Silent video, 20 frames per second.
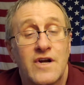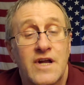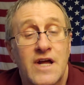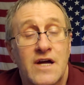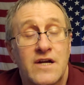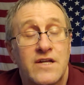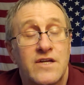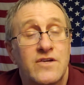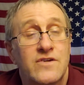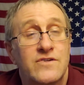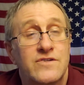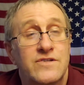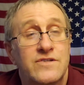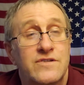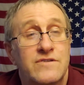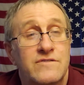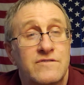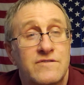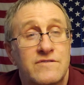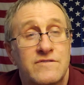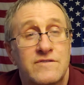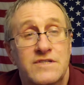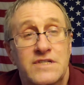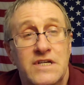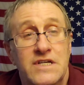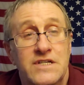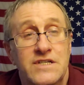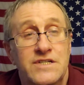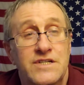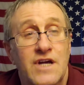how to use
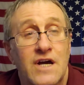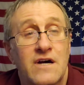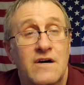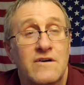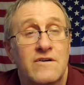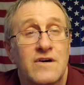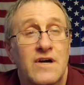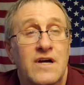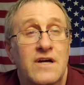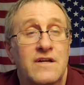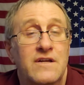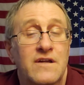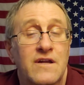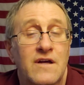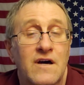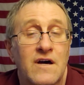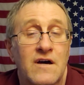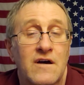Z Shell and